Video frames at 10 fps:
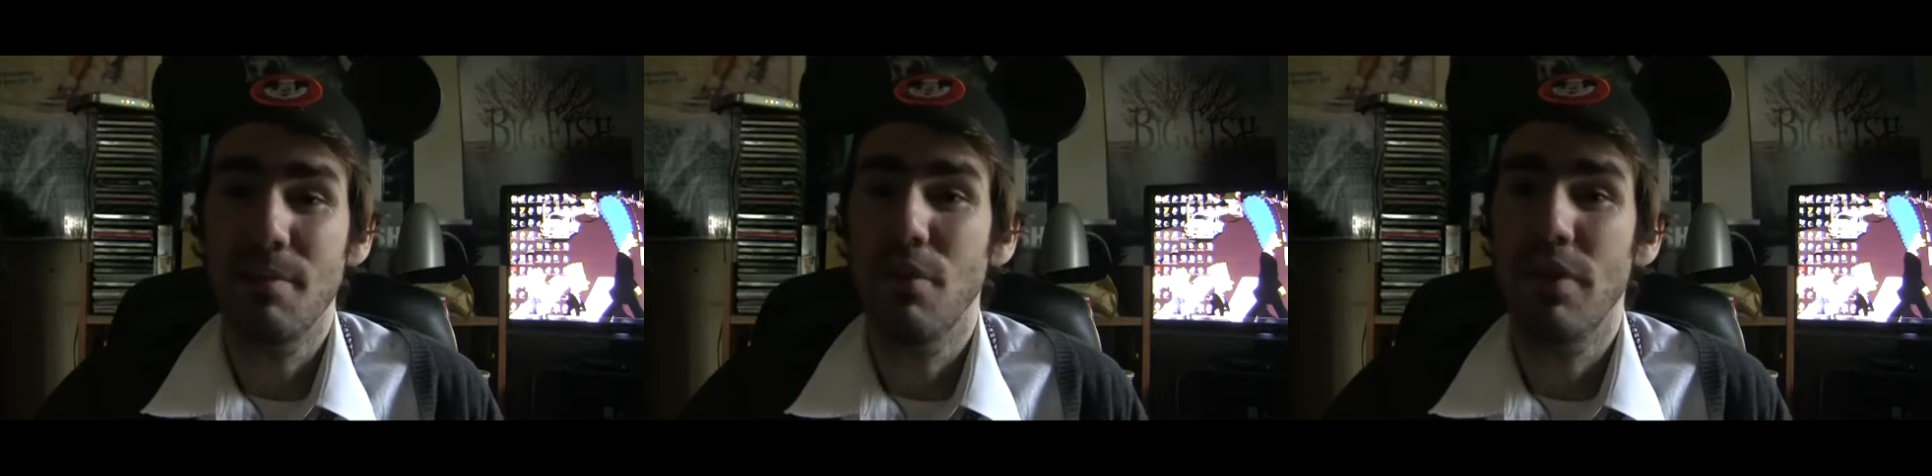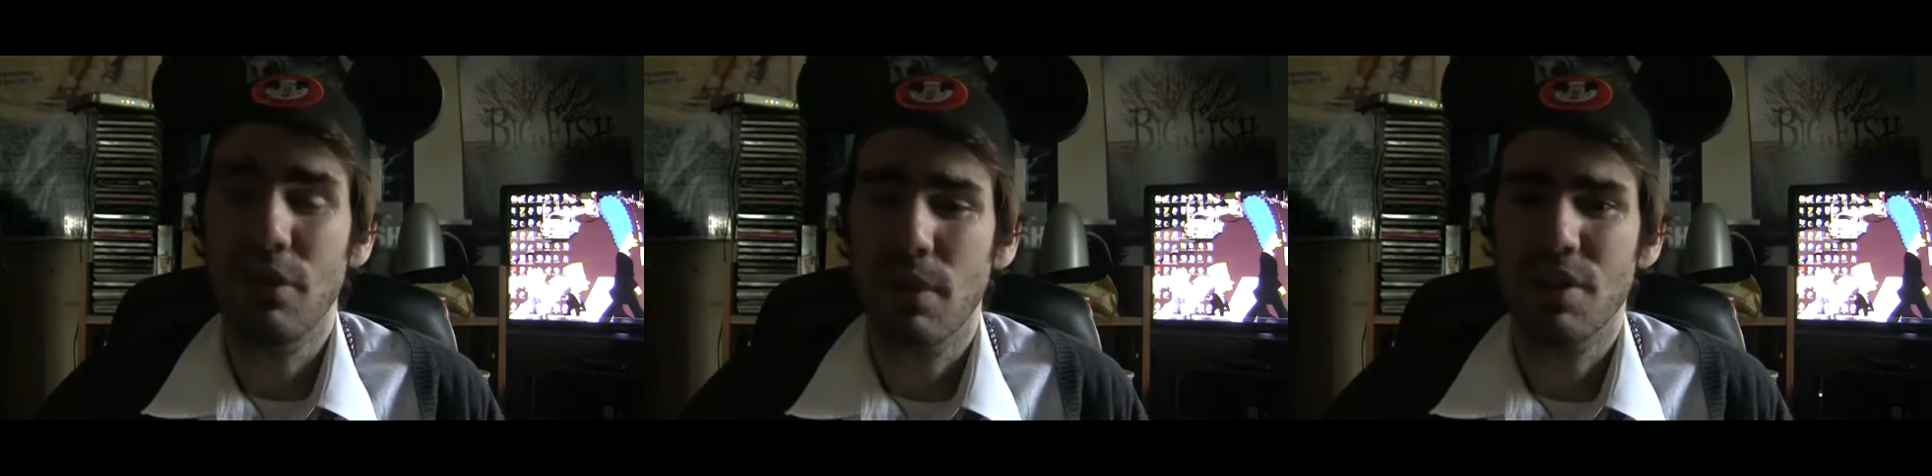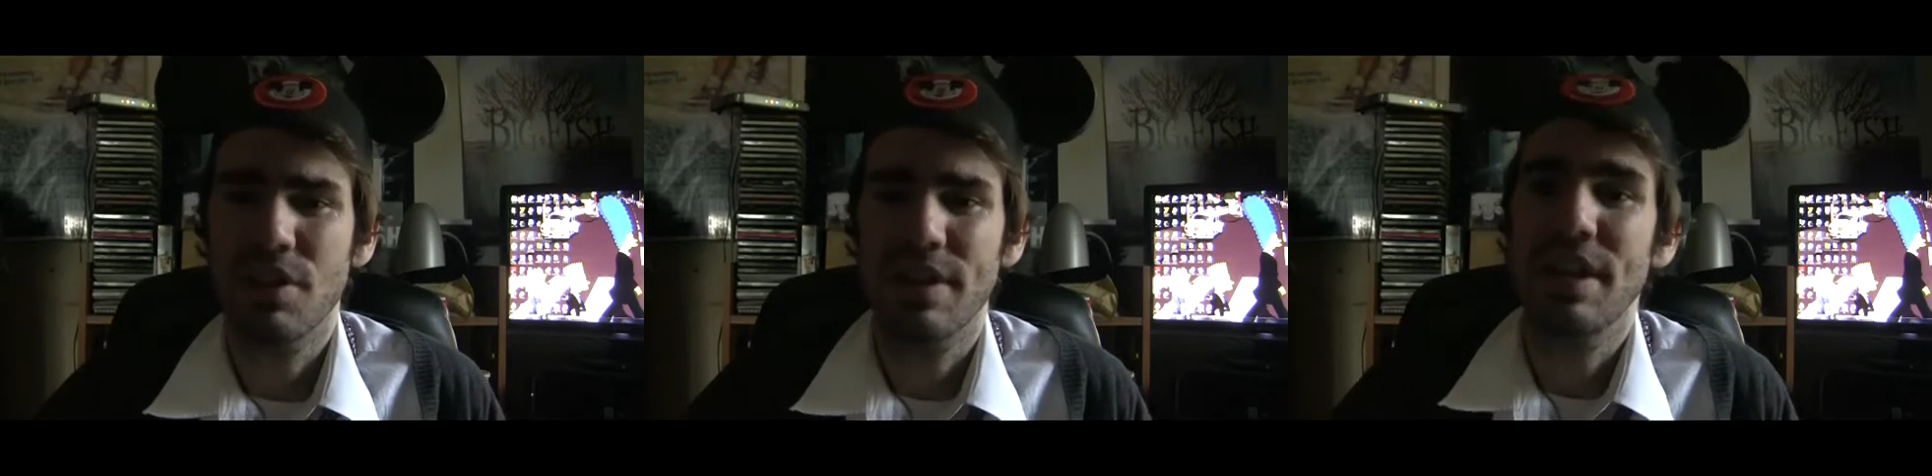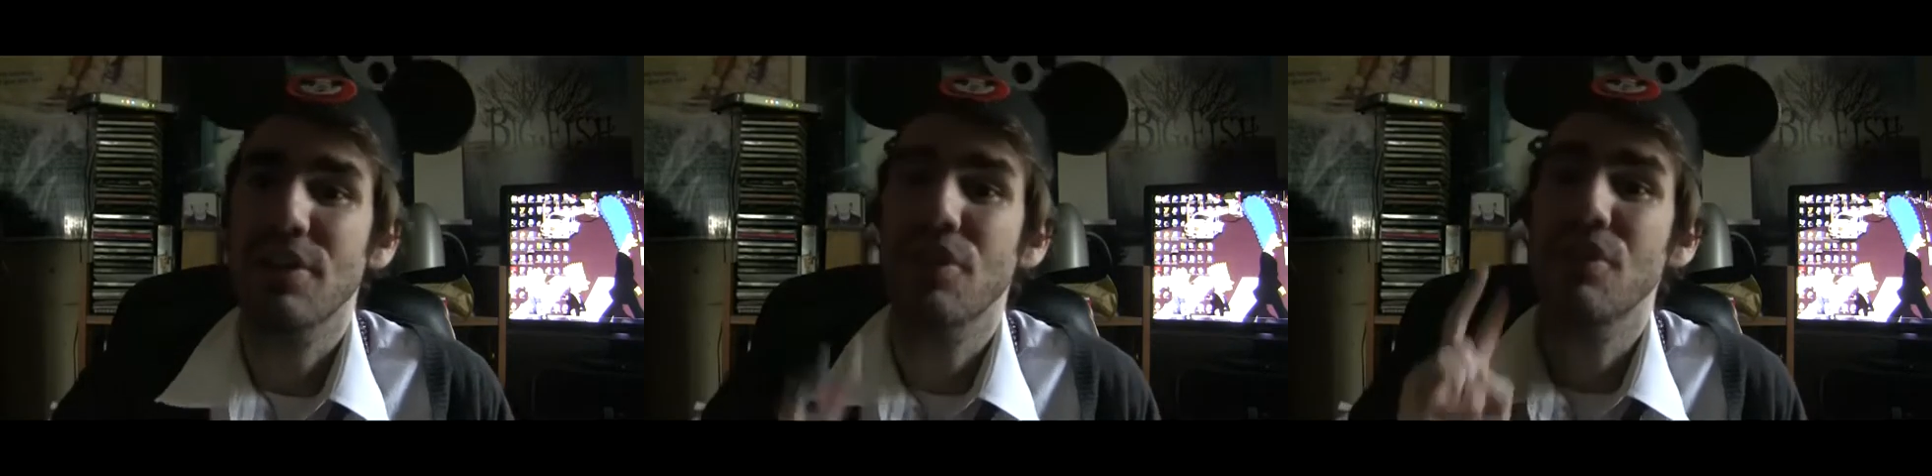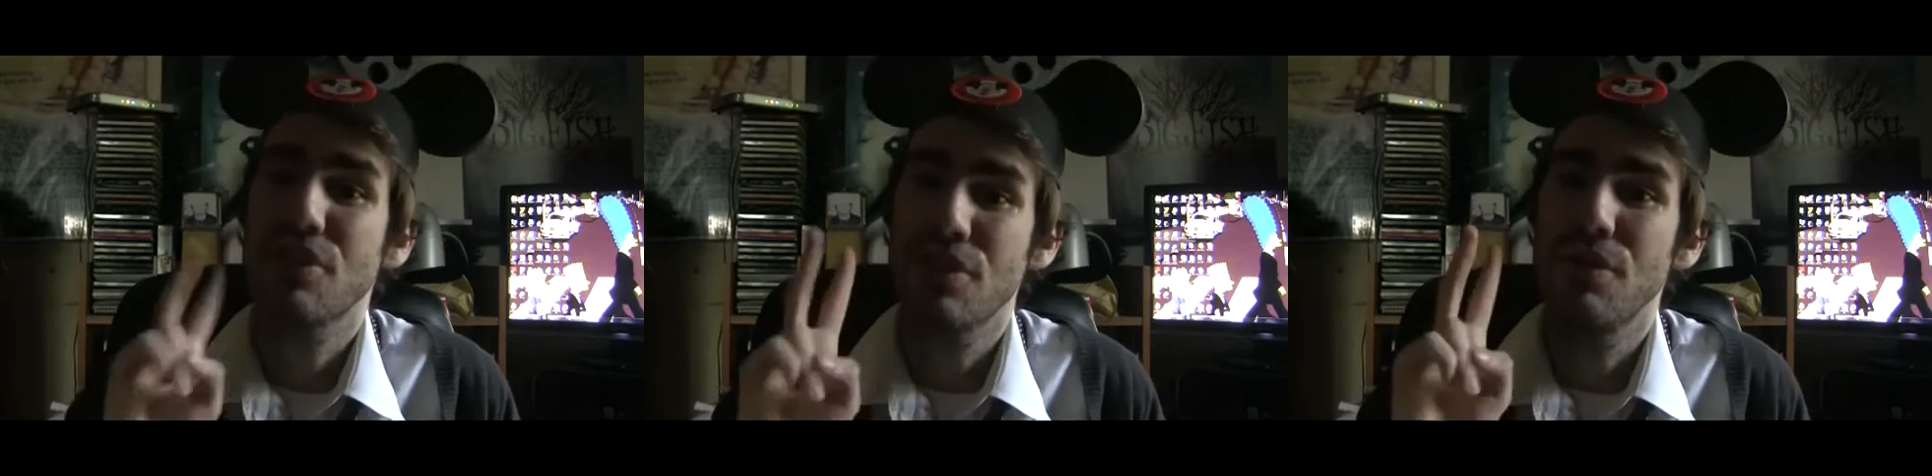movie questions
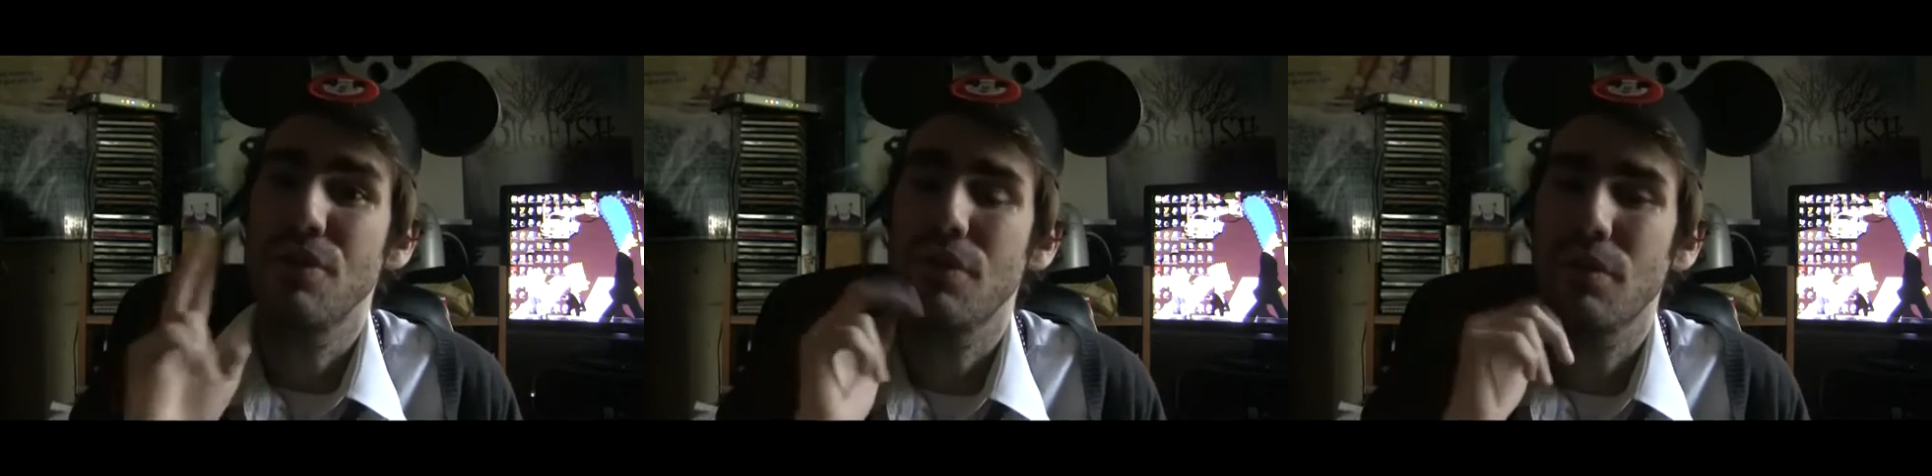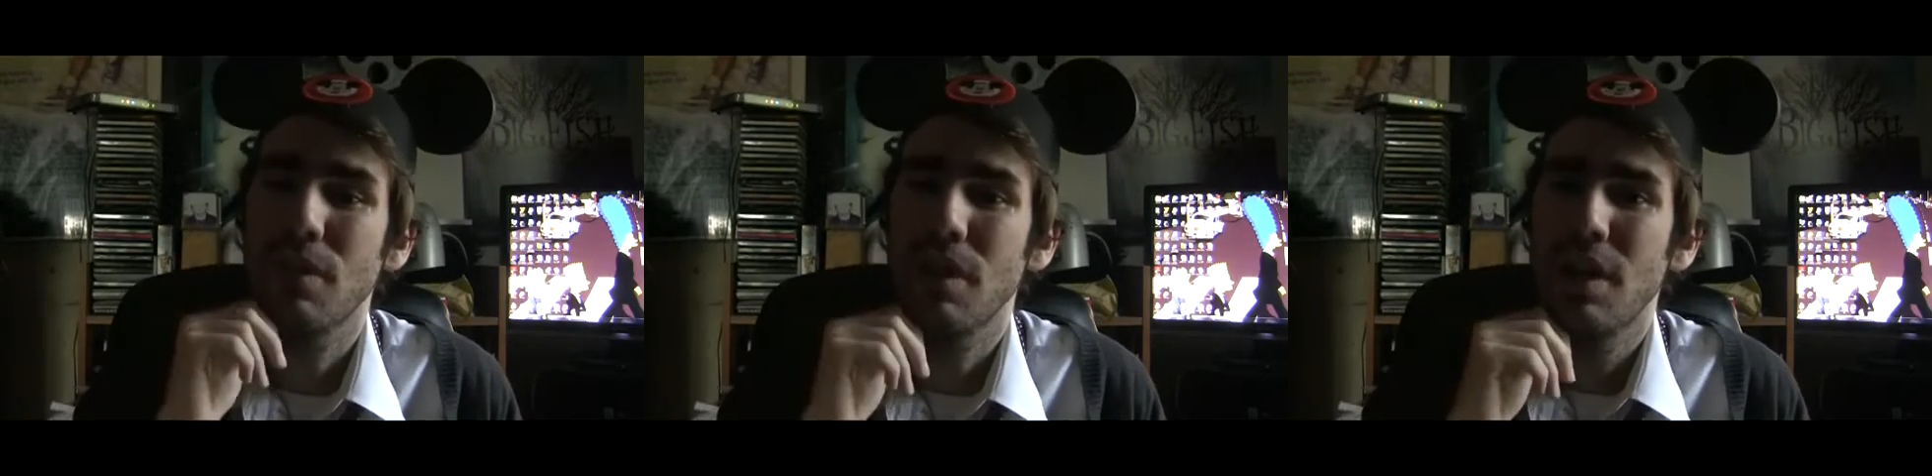answered too.